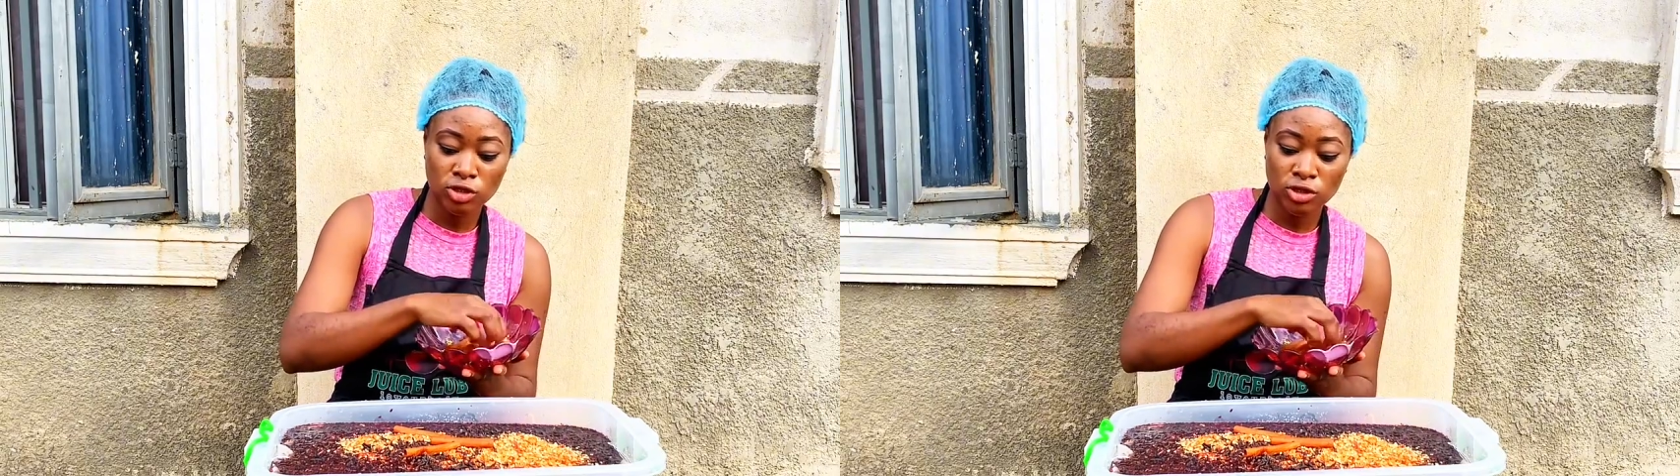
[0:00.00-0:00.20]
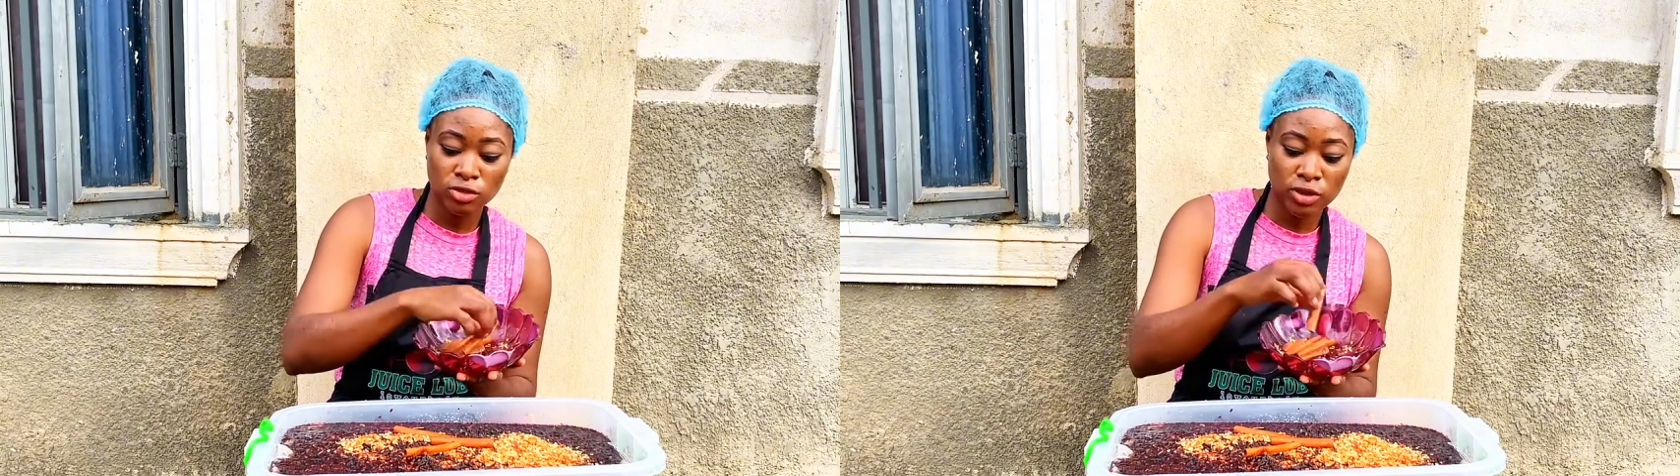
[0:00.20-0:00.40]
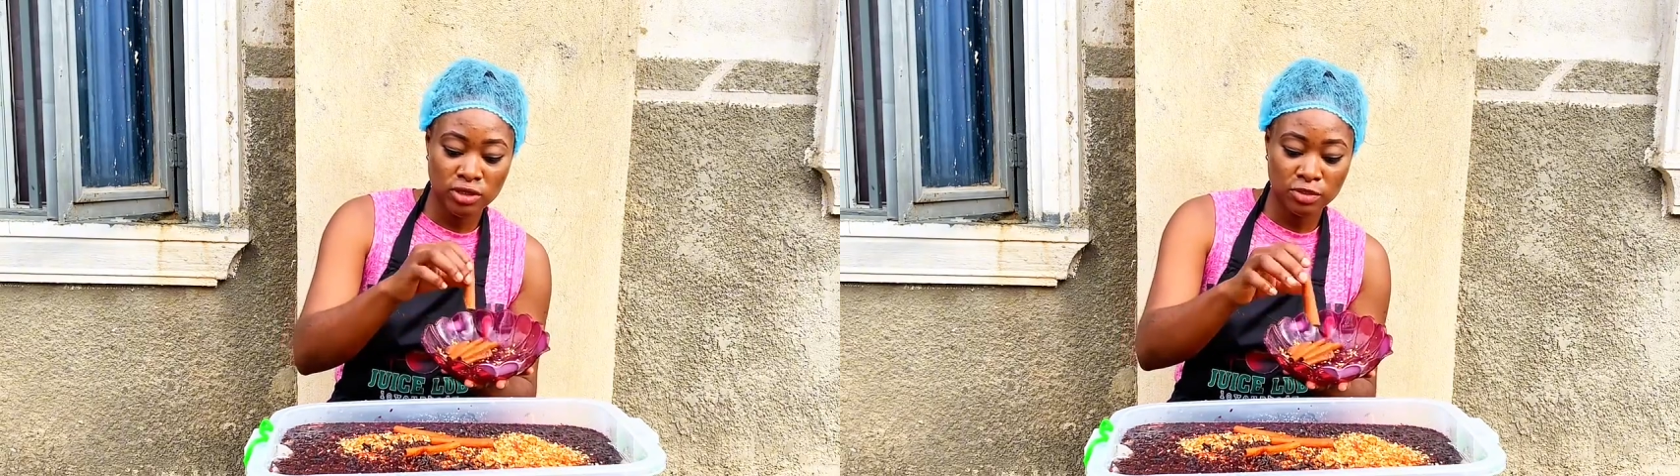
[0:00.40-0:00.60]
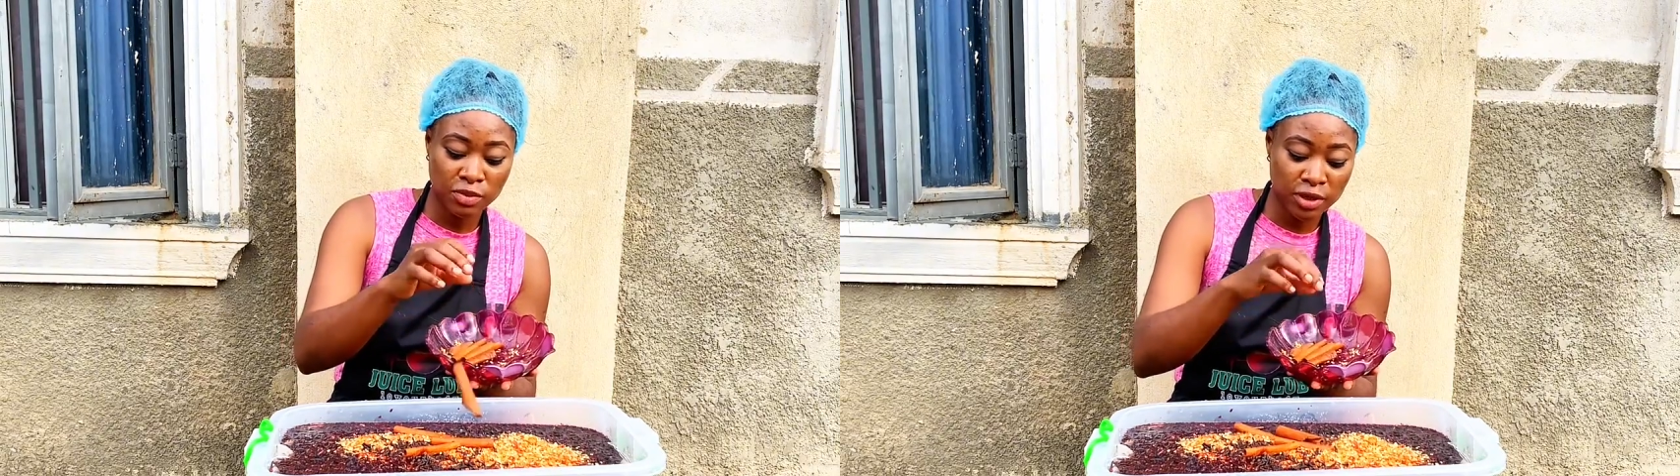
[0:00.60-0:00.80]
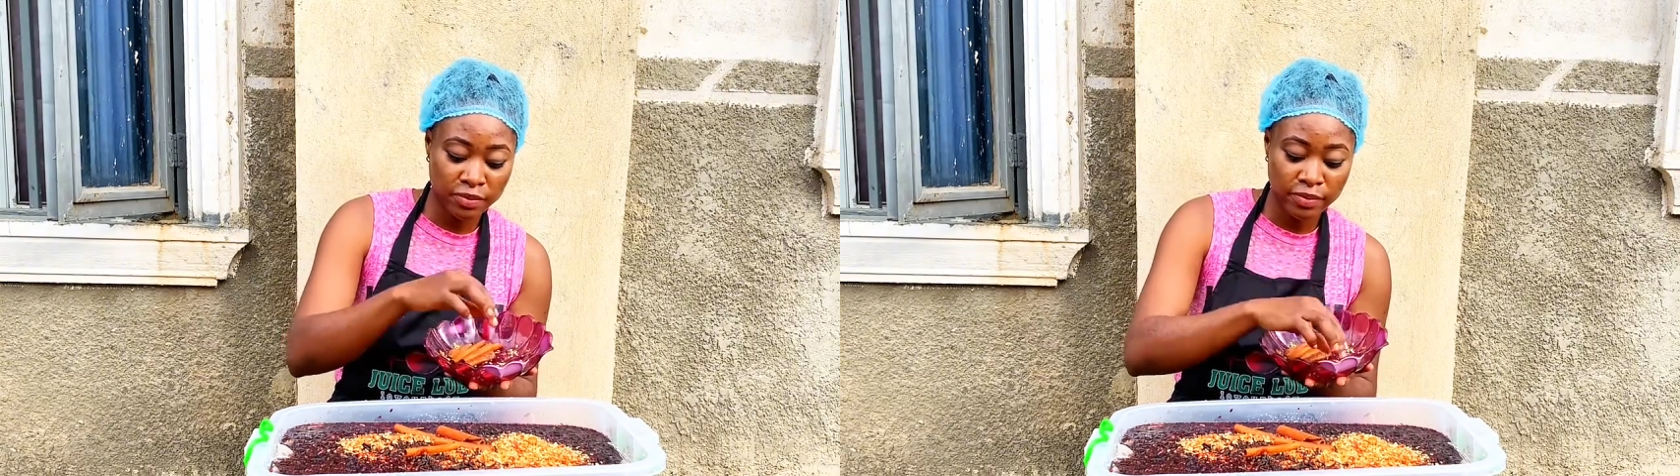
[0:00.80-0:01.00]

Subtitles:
this recipe.